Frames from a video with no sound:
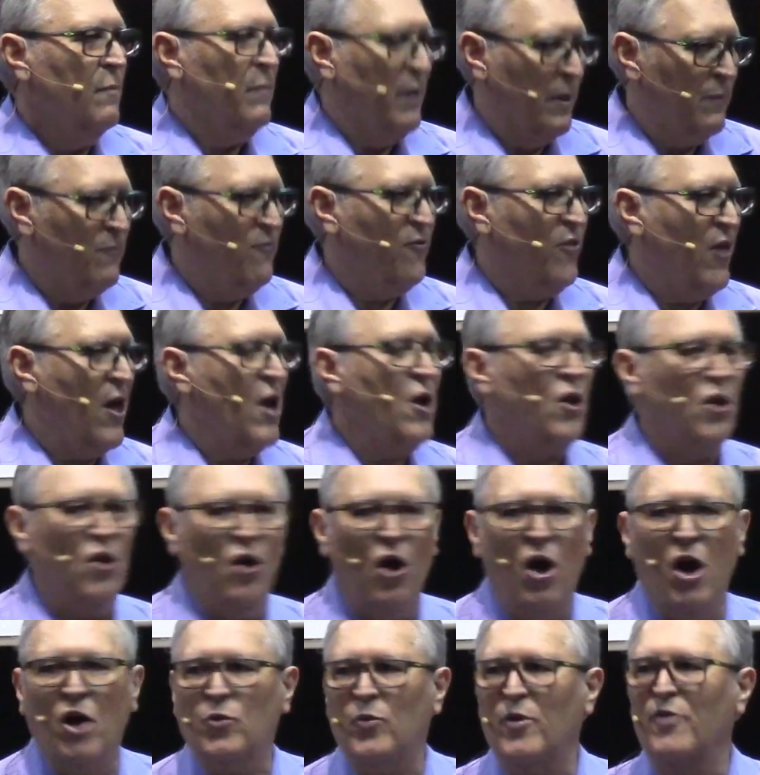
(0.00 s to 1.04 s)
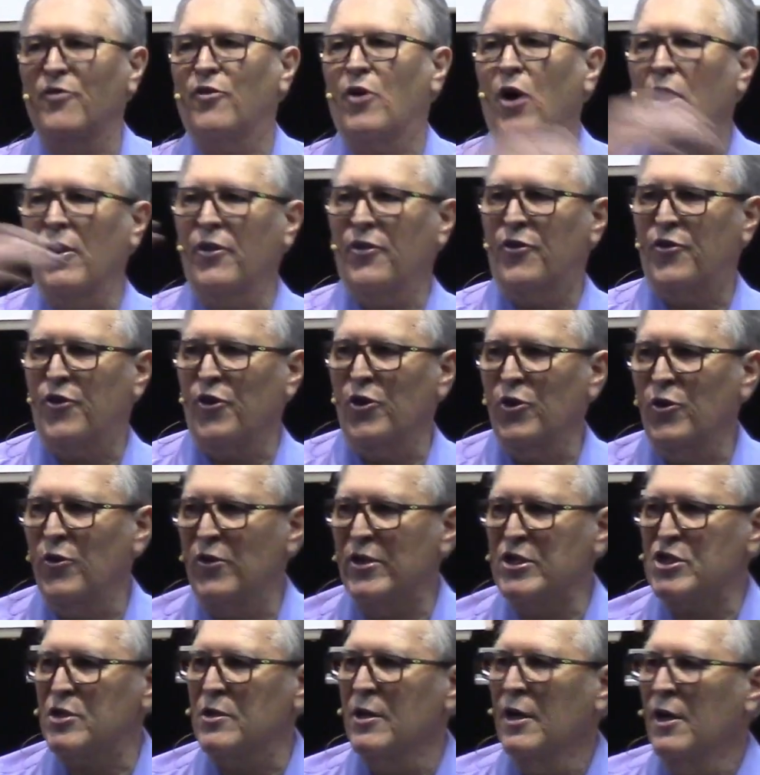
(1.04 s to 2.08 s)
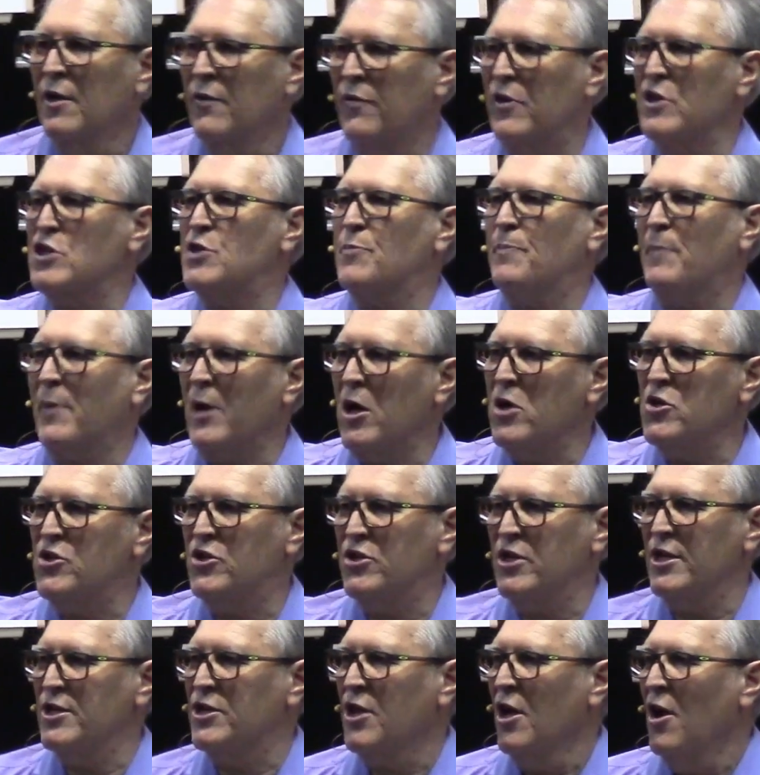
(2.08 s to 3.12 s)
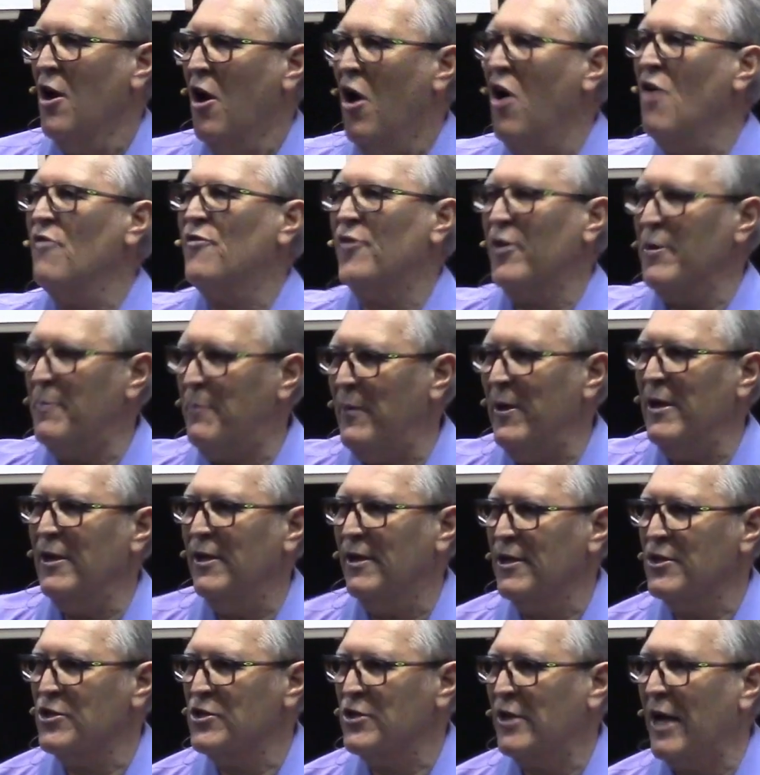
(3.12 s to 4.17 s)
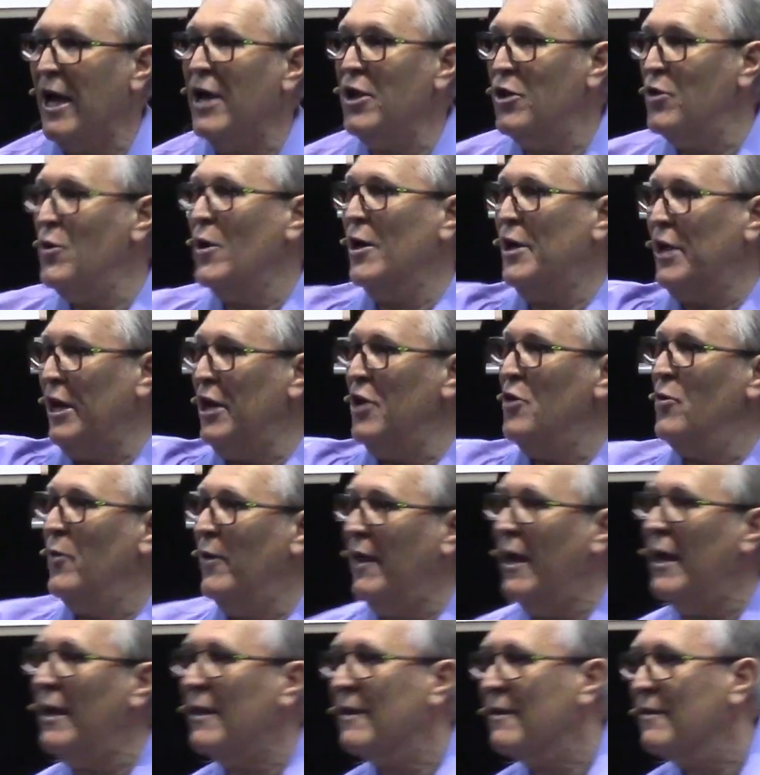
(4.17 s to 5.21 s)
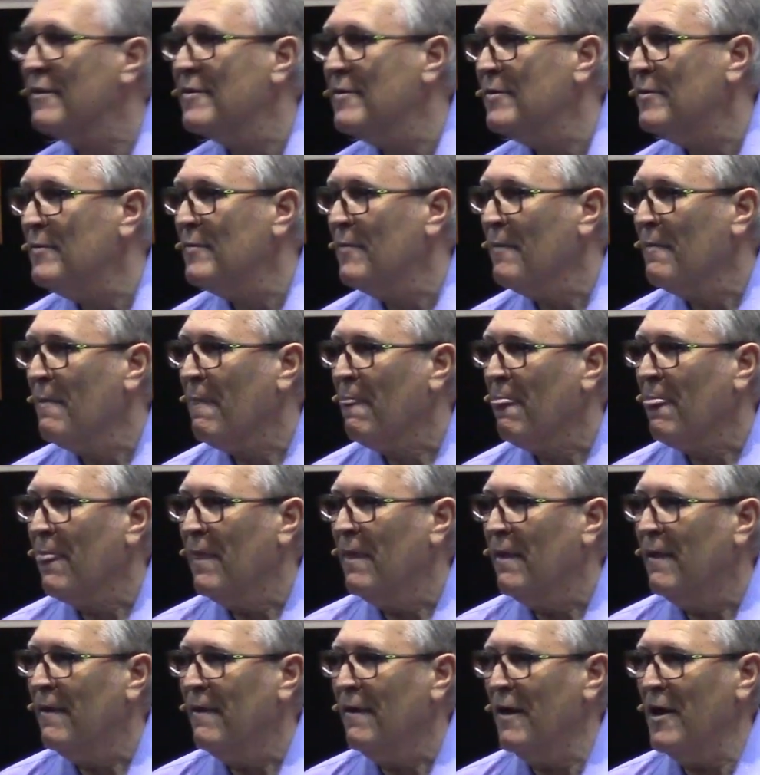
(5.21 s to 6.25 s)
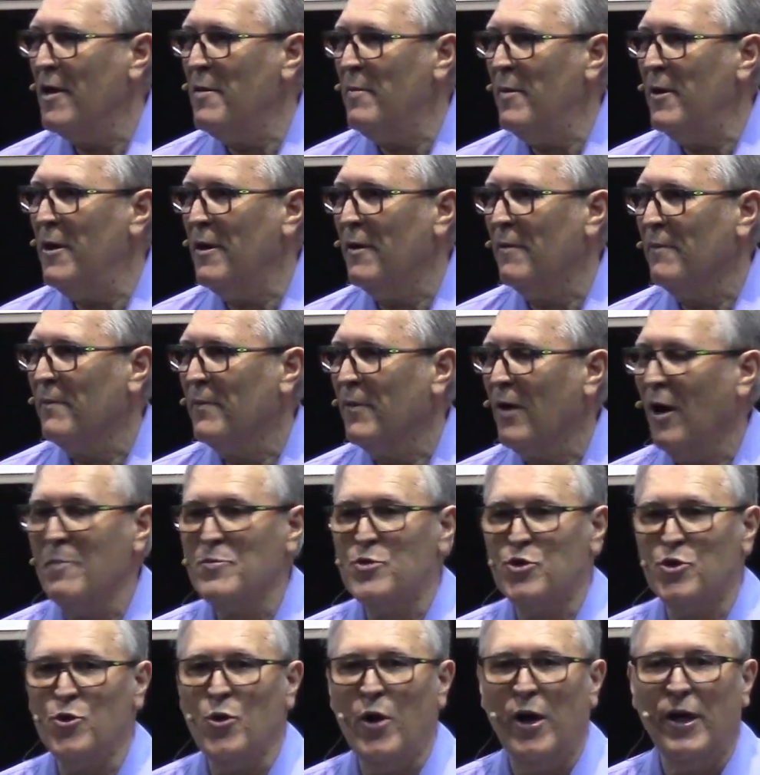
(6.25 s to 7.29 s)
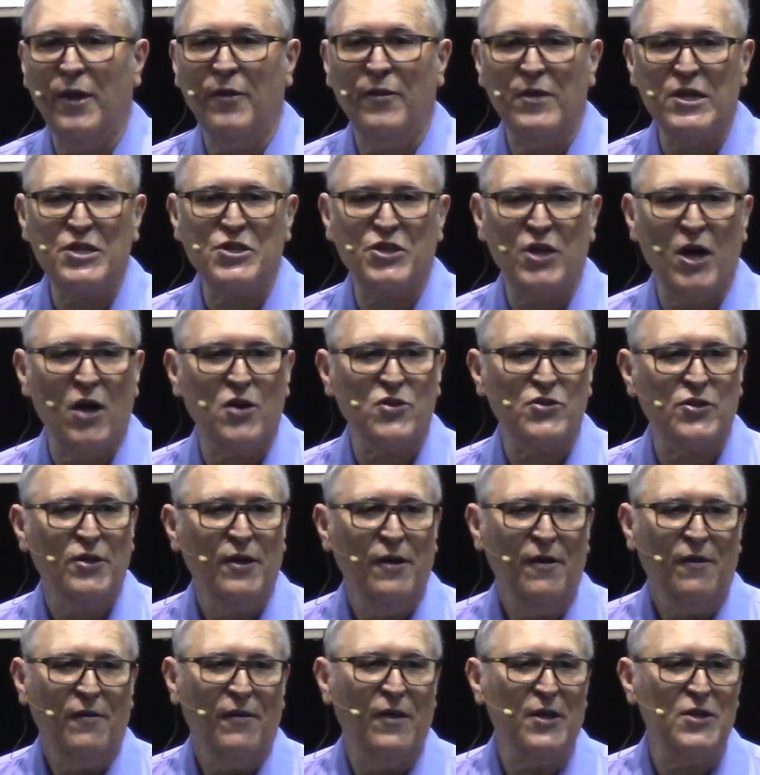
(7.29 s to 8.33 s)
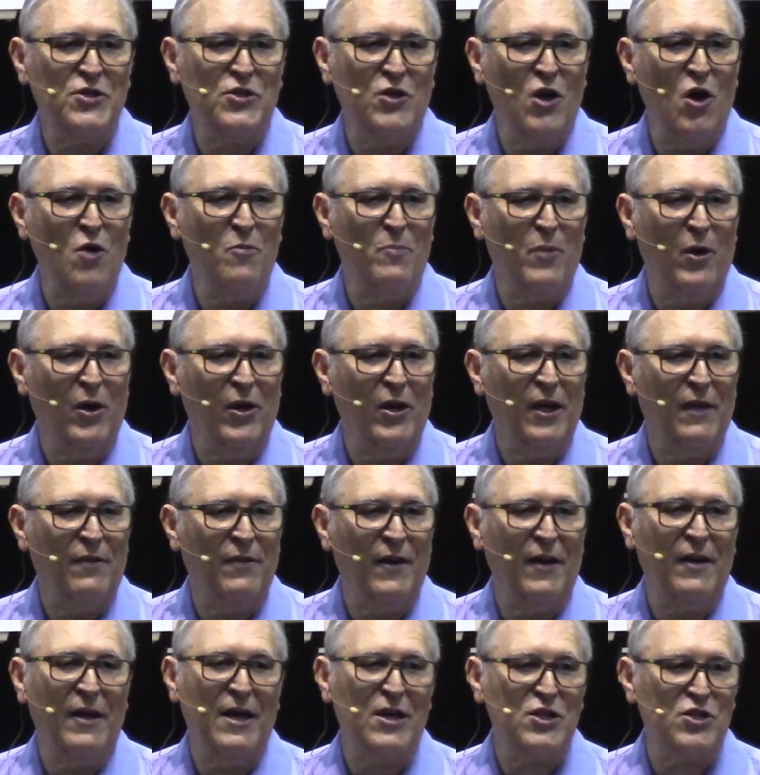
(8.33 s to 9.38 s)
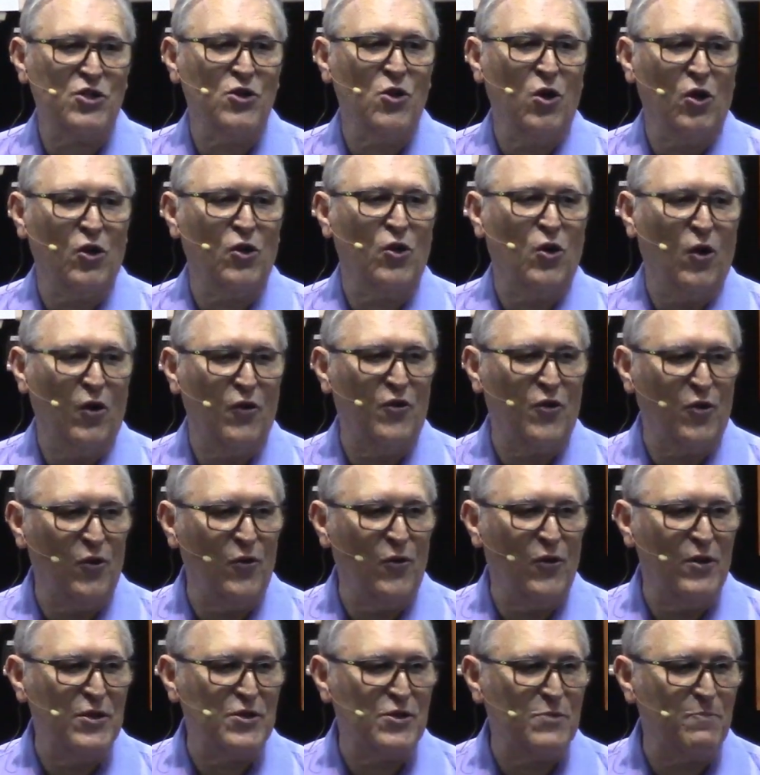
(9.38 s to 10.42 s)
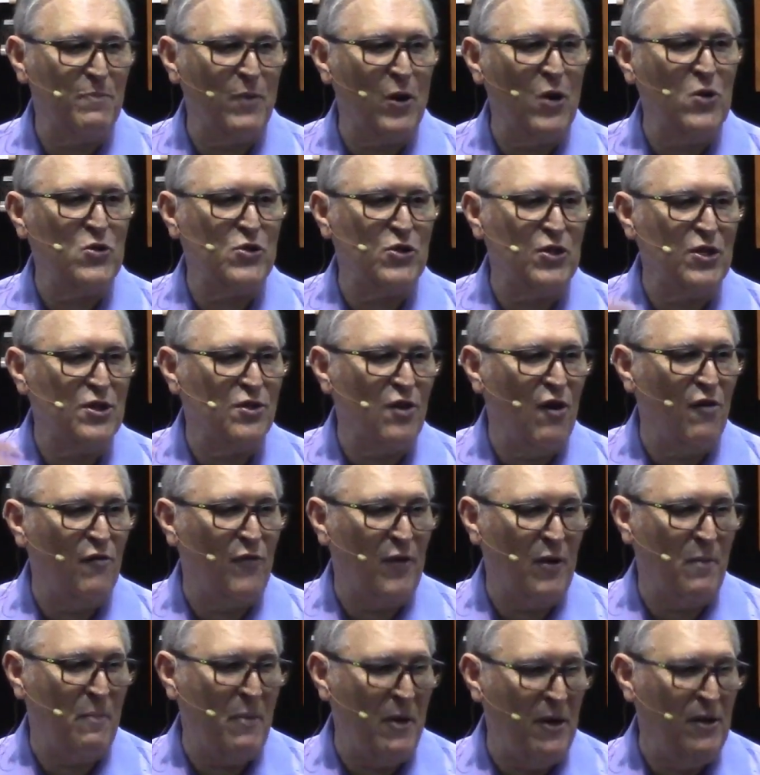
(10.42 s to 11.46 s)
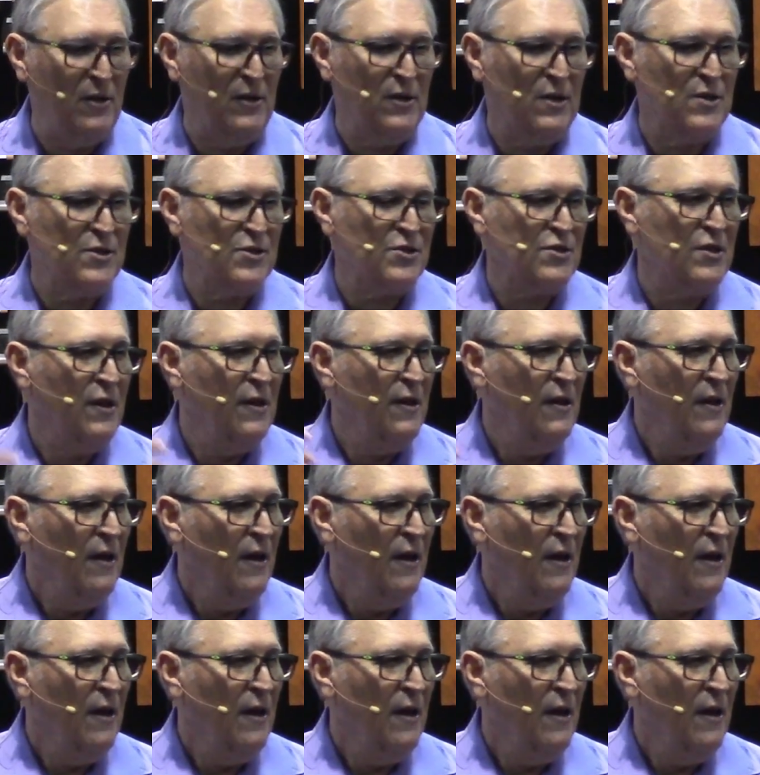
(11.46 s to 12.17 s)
But thank God we've gone through this, this process of repentance. Can you agree with that? Amen. Amen. I'm sure in this house there's nobody that has not gone through this process of repentance.